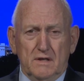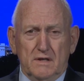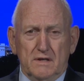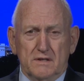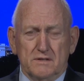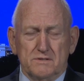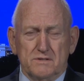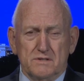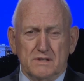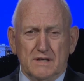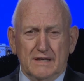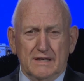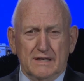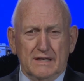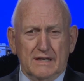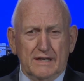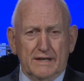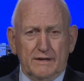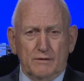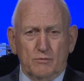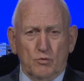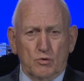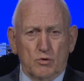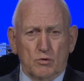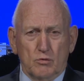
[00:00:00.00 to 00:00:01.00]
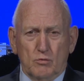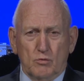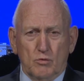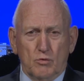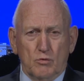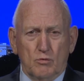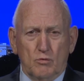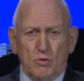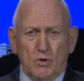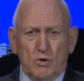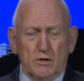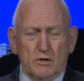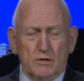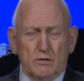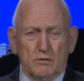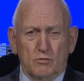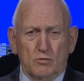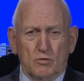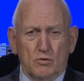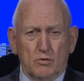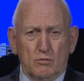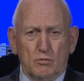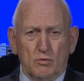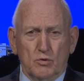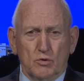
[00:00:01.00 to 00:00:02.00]
like World War I or
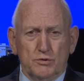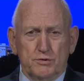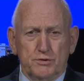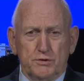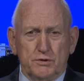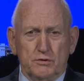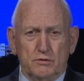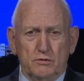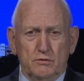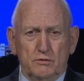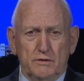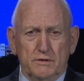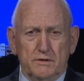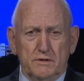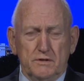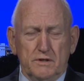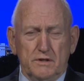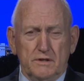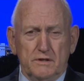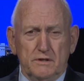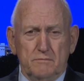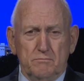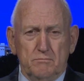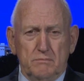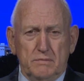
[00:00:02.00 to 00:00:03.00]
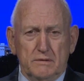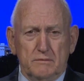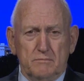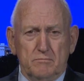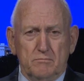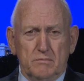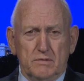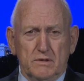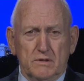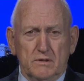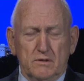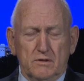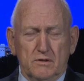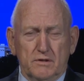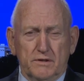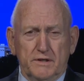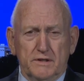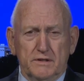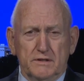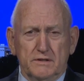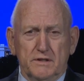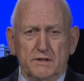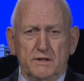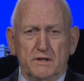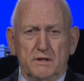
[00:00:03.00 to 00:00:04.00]
World War II. But look
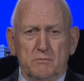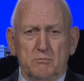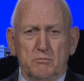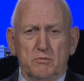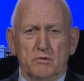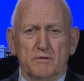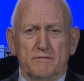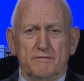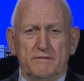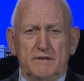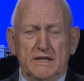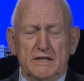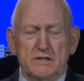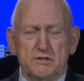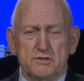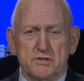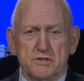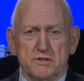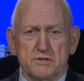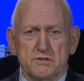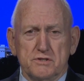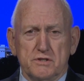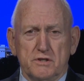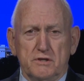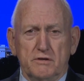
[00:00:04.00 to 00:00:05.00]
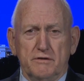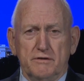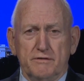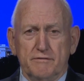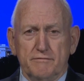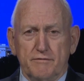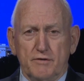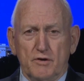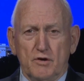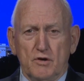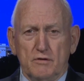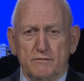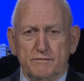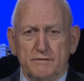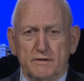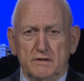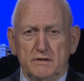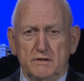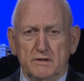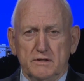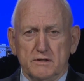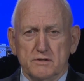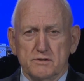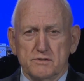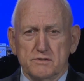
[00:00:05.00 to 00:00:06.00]
at the number of nations that are involved
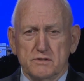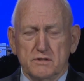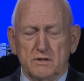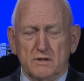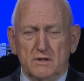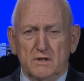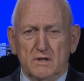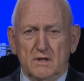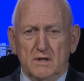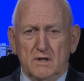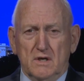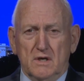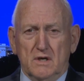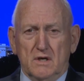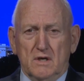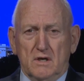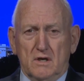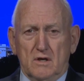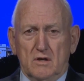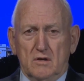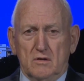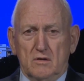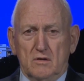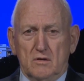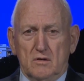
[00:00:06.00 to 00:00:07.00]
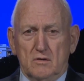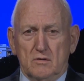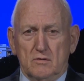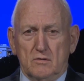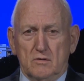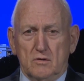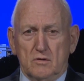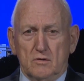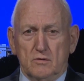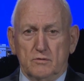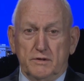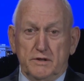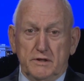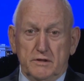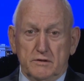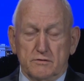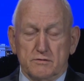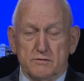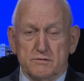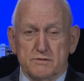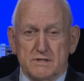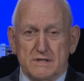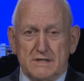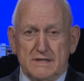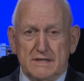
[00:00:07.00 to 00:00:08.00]
in this on
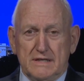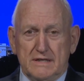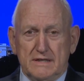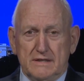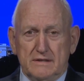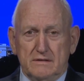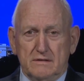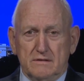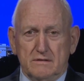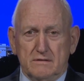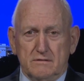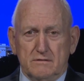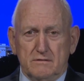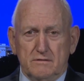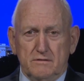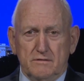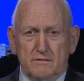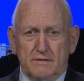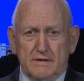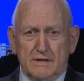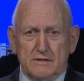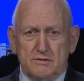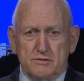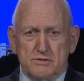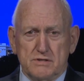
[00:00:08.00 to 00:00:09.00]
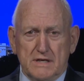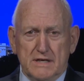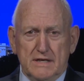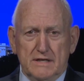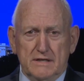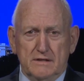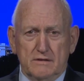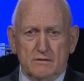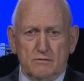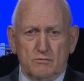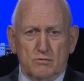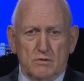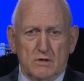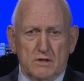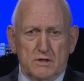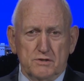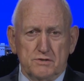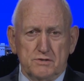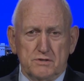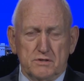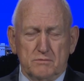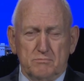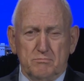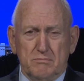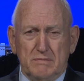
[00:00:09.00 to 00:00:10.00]
either side. You got China,
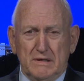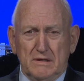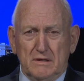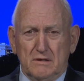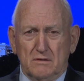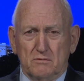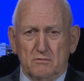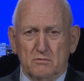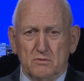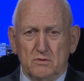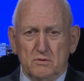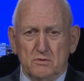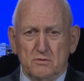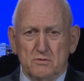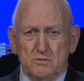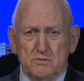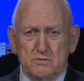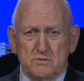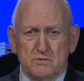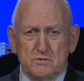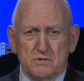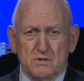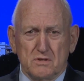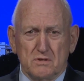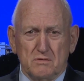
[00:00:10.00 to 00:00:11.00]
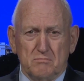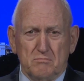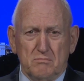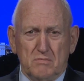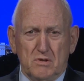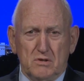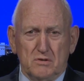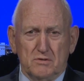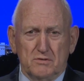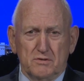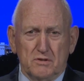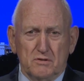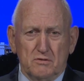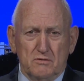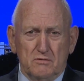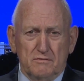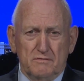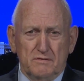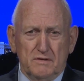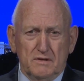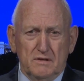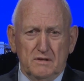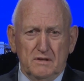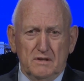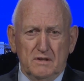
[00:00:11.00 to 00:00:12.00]
Russia, Belarus,
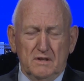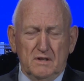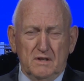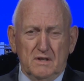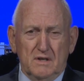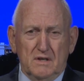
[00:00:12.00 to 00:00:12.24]
Moldova,